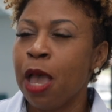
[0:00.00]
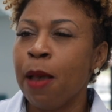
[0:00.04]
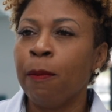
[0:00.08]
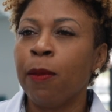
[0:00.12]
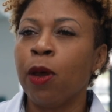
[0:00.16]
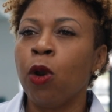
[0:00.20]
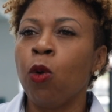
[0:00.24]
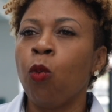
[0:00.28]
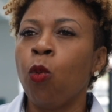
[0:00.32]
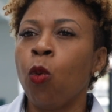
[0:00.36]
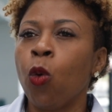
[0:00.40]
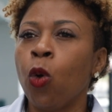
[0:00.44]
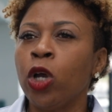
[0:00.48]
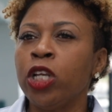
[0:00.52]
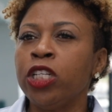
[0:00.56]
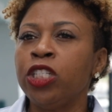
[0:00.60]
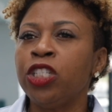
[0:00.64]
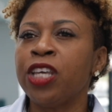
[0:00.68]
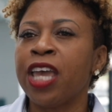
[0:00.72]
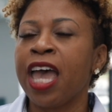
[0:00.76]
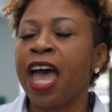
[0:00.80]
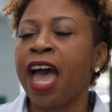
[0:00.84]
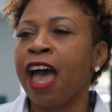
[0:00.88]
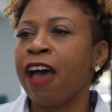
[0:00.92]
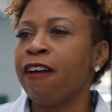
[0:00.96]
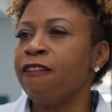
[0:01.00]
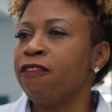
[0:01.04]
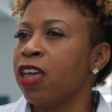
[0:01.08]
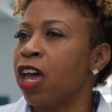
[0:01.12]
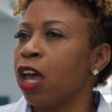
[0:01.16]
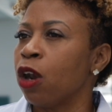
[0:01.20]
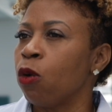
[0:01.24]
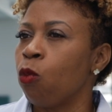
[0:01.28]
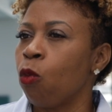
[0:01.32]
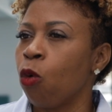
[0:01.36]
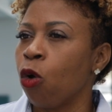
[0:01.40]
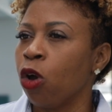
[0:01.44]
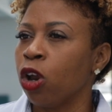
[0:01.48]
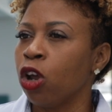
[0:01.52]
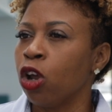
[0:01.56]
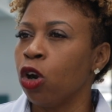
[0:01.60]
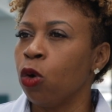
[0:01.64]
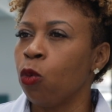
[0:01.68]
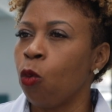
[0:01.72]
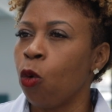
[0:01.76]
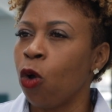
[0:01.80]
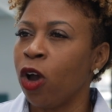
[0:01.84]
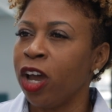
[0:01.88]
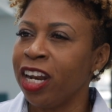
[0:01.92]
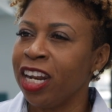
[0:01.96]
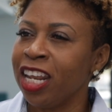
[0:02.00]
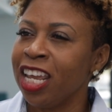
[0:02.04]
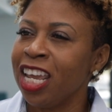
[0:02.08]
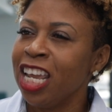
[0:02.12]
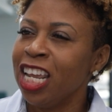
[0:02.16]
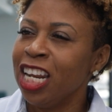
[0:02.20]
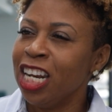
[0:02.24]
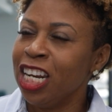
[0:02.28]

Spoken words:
but want to have that one-on-one